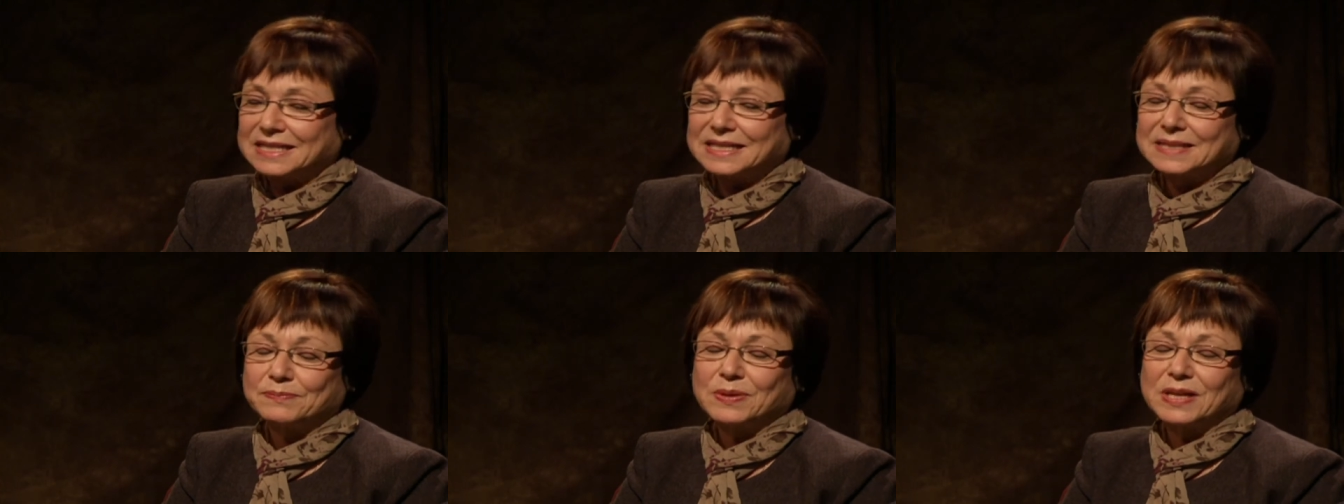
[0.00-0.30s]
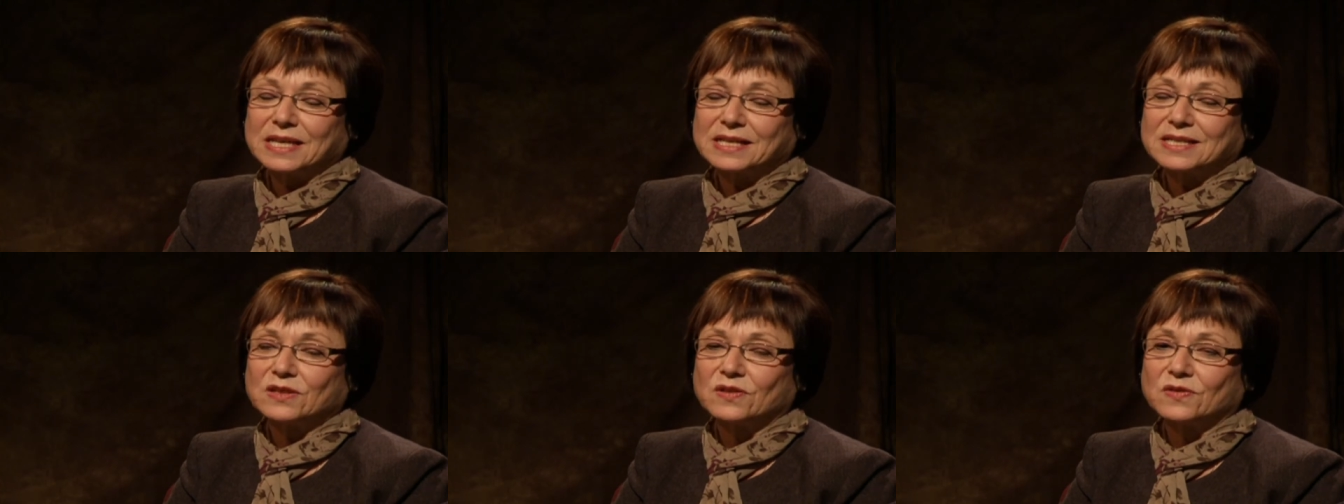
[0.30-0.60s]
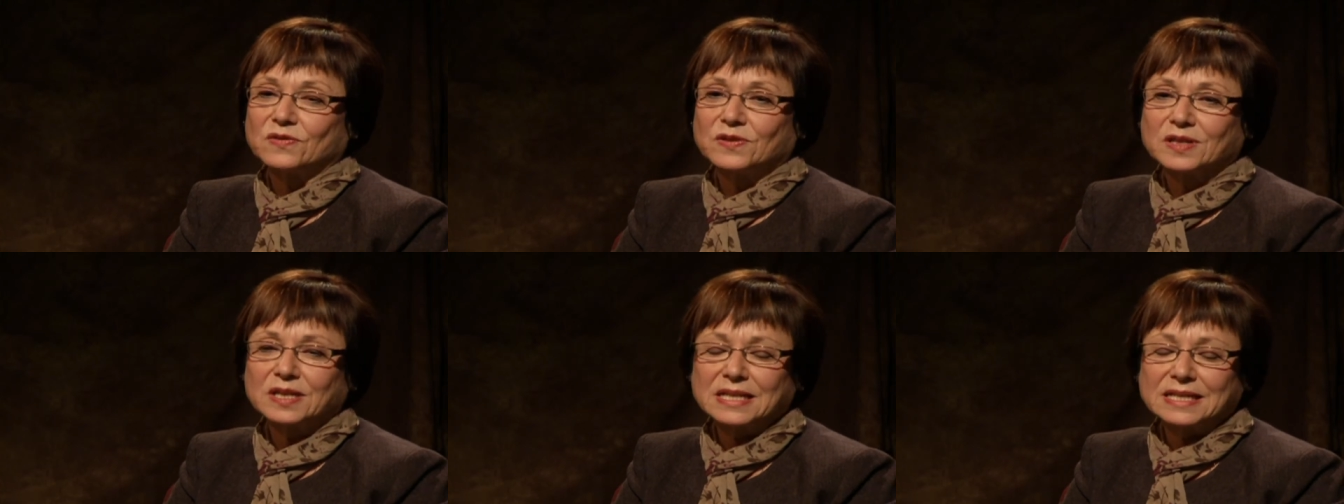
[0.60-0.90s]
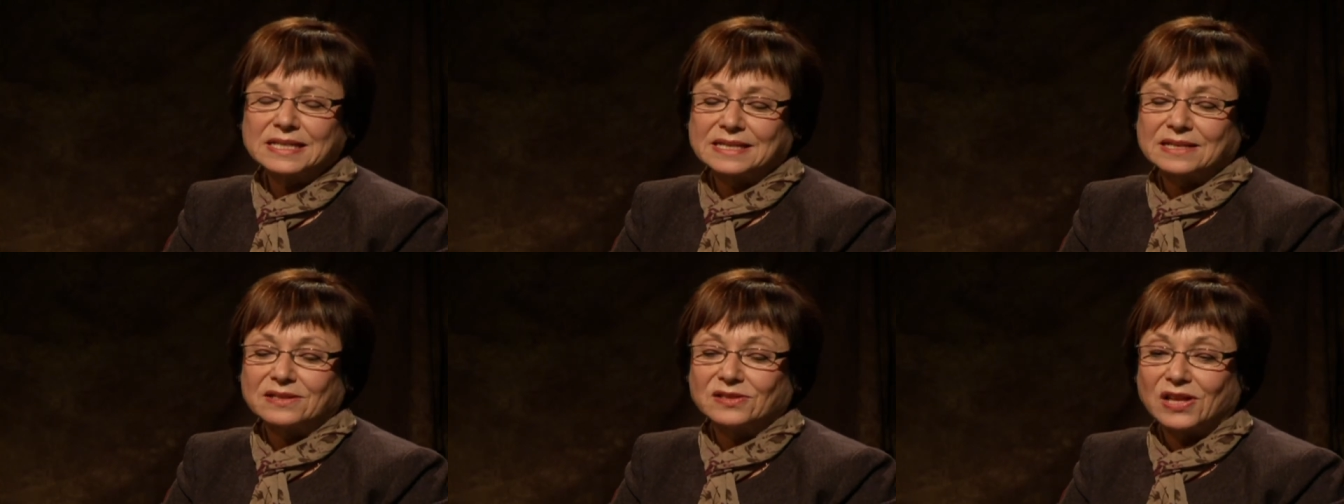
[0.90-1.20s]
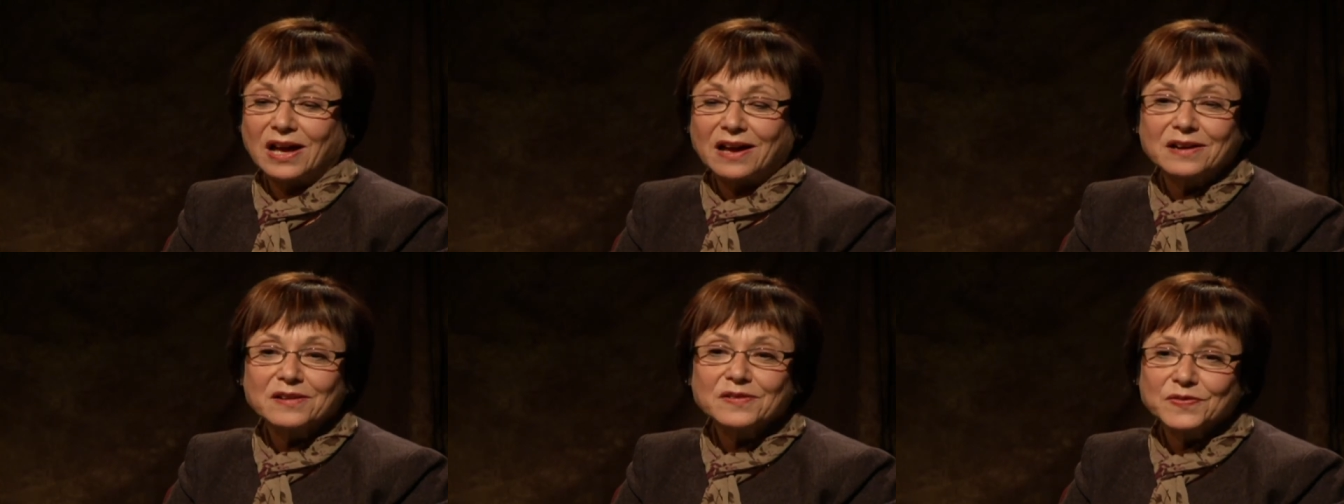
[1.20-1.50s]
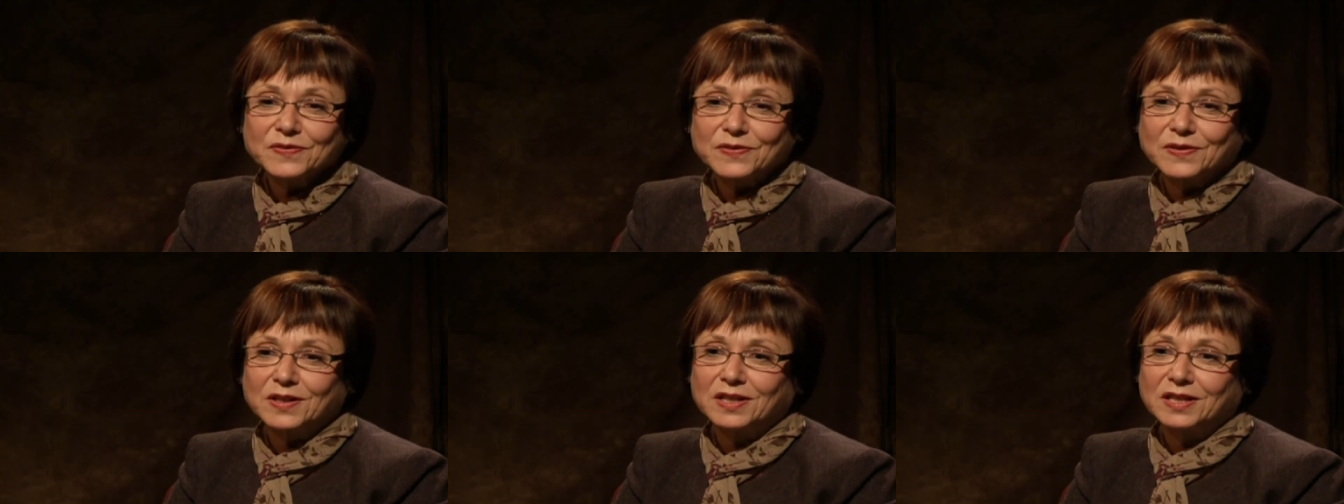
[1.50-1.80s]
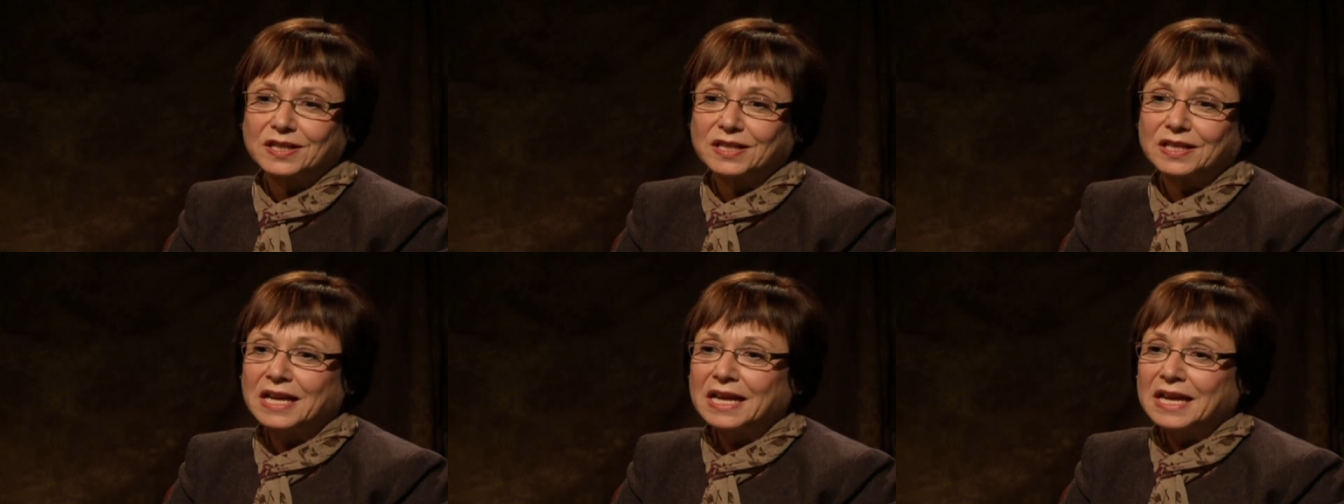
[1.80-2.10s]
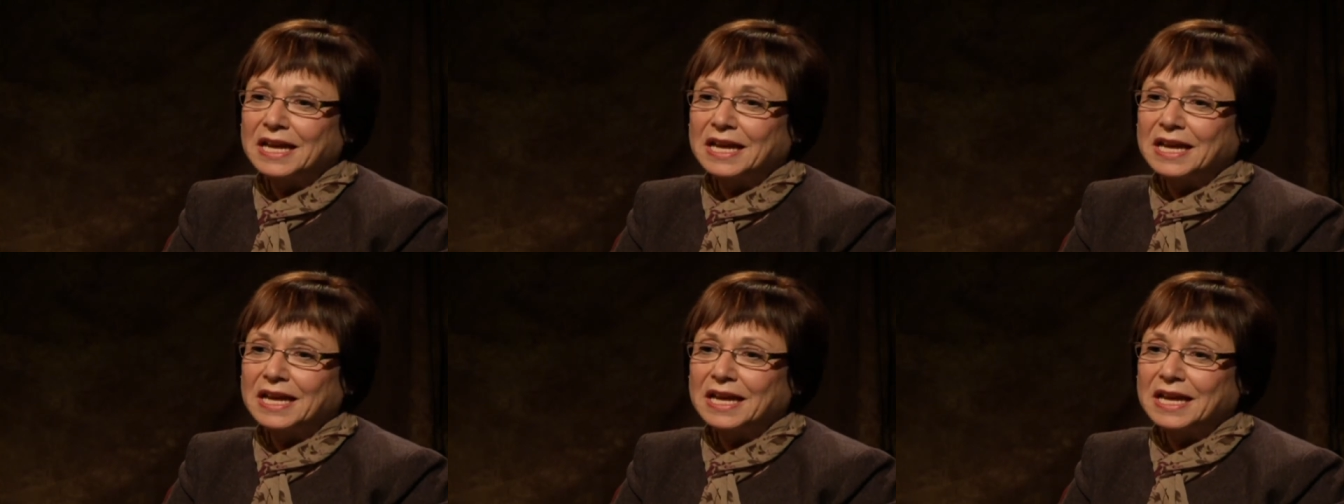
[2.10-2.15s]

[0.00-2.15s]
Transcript: Passover is a lot of fun